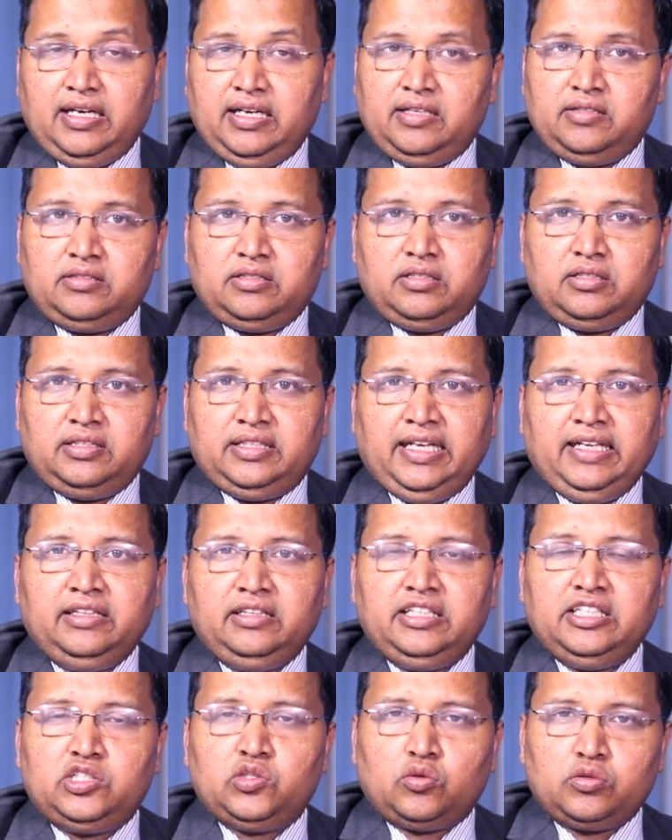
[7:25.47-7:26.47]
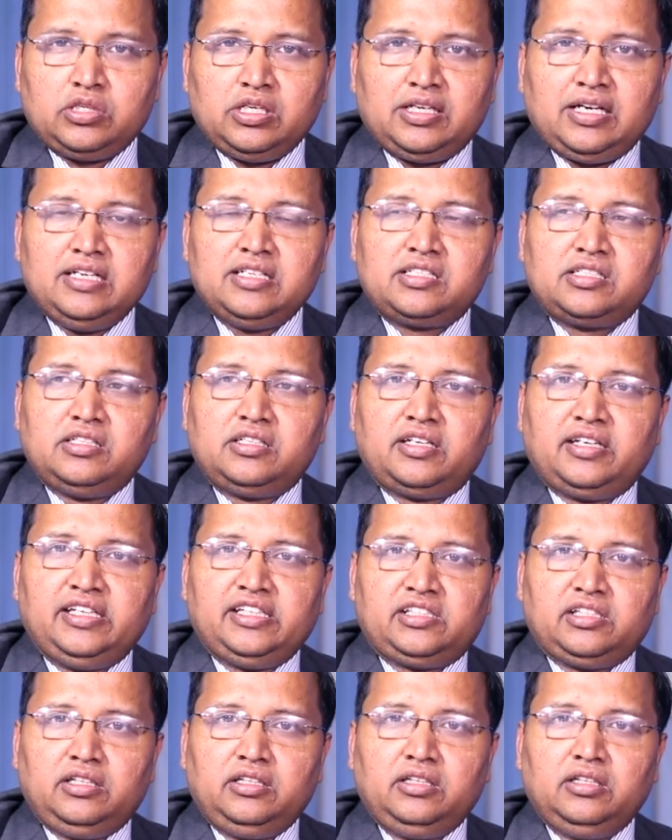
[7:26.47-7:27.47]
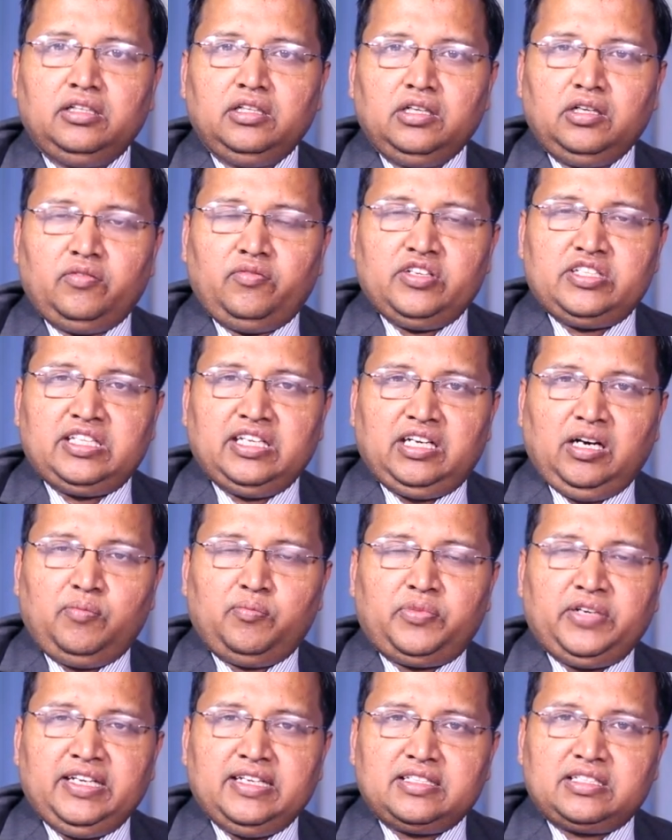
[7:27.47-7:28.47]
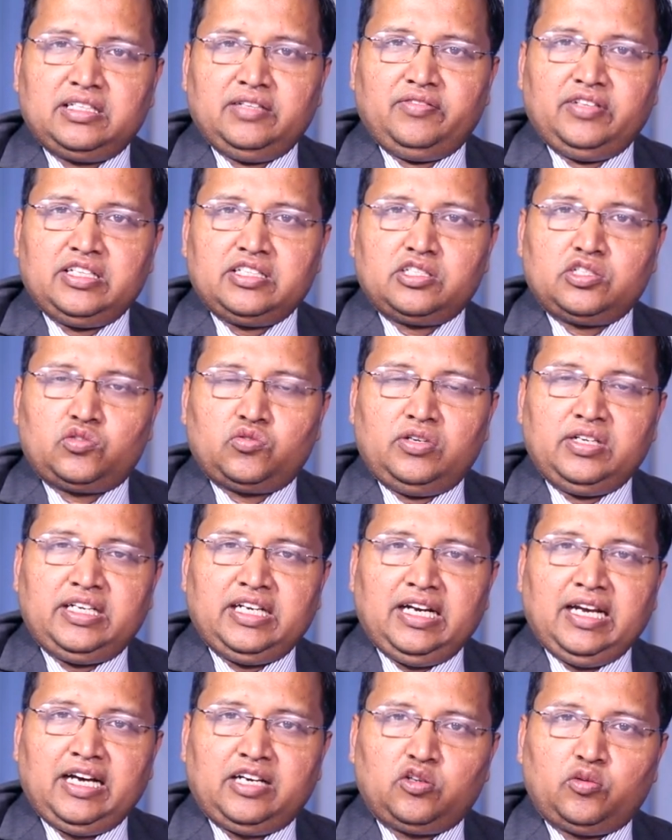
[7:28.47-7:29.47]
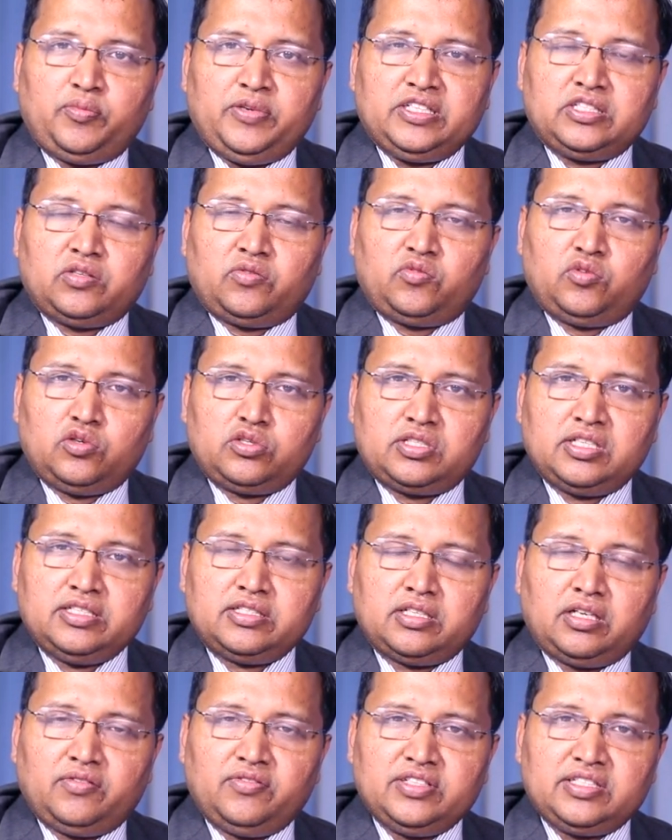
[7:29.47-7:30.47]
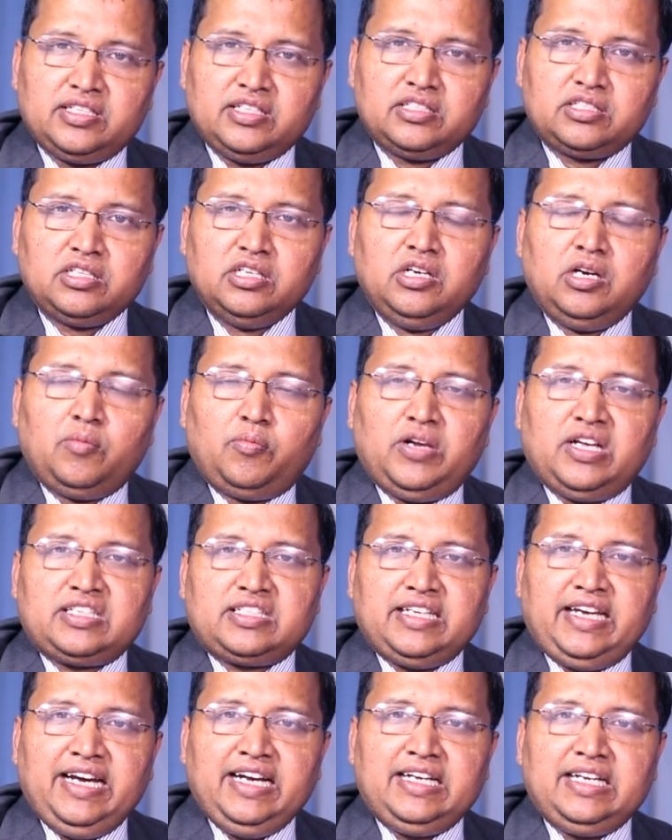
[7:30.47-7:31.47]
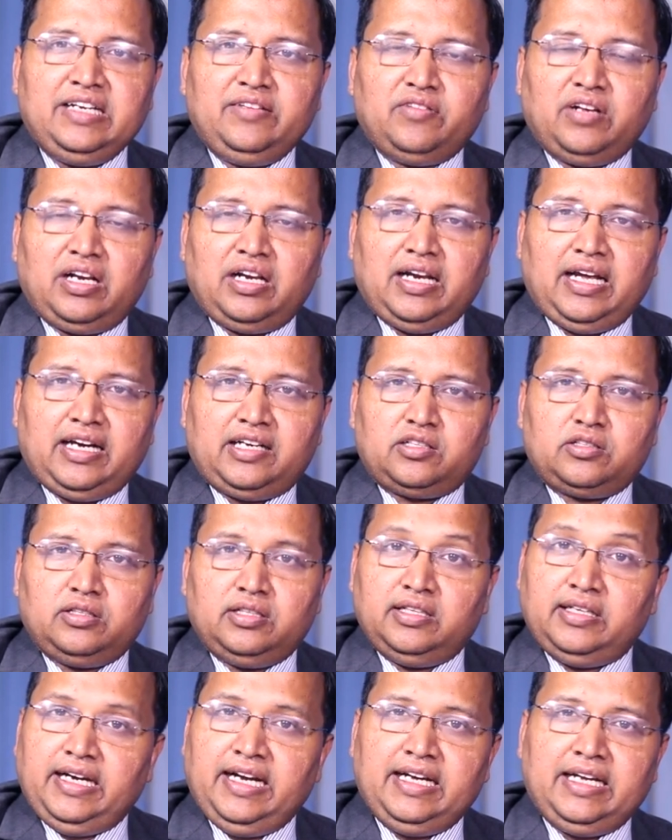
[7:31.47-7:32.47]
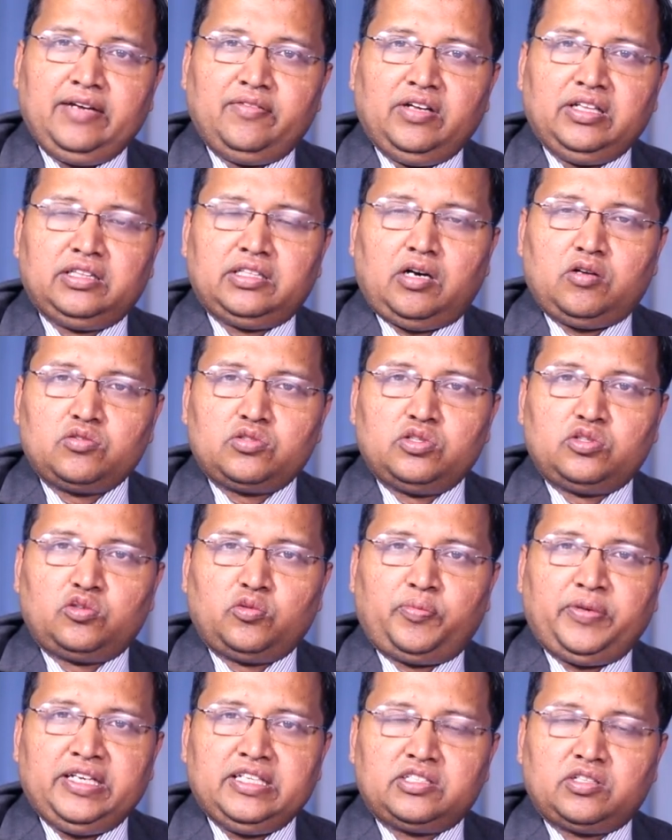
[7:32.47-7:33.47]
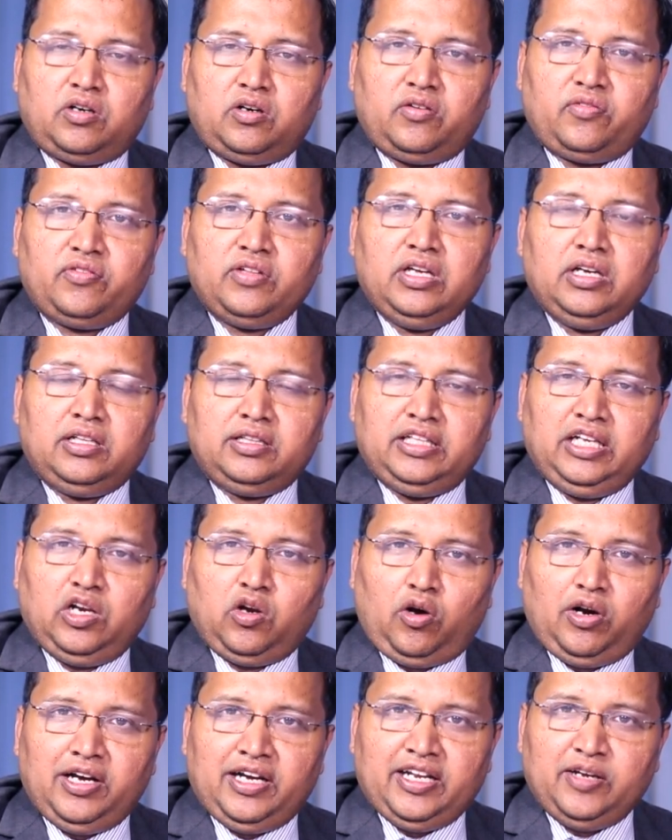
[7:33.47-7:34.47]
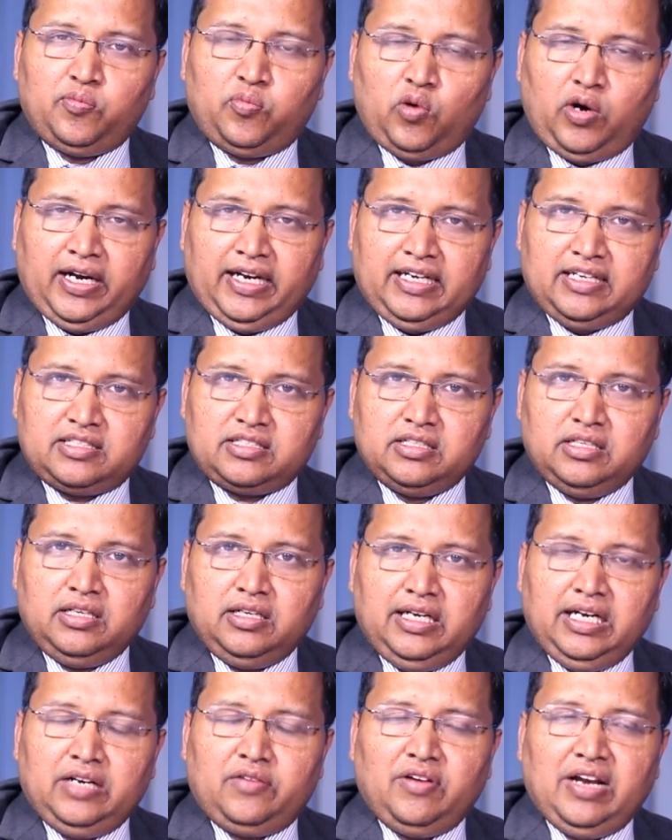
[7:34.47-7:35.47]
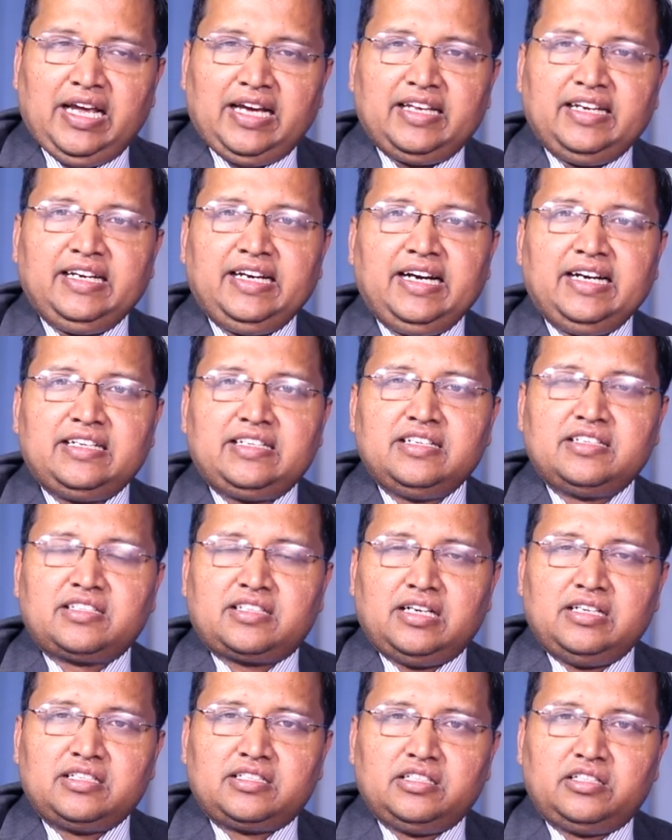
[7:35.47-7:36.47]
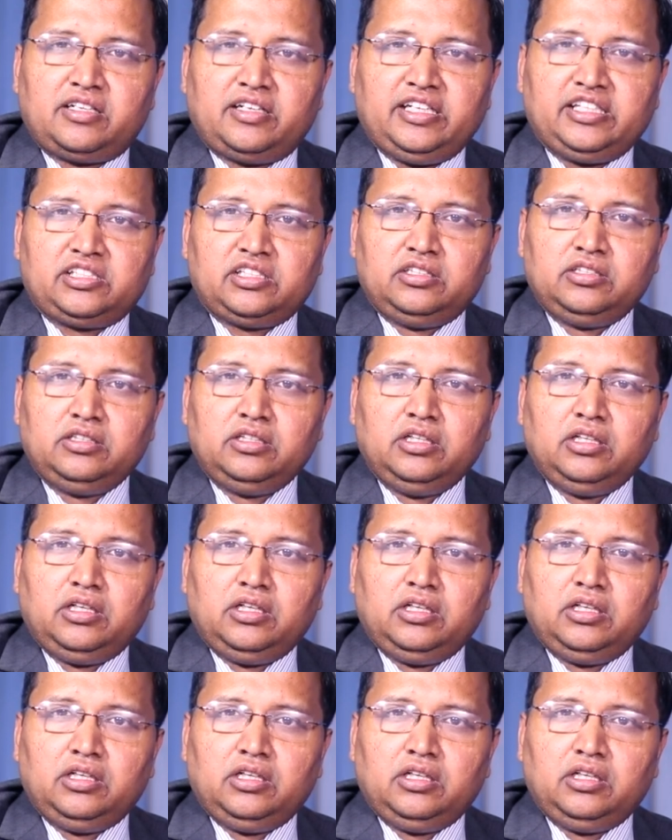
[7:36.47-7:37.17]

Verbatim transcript: and then the total consideration which the company has given is a 20 lakh rupees of goods and services plus 81 lakh eh, 81000 rupees of the loyalty points it will aggregate its consideration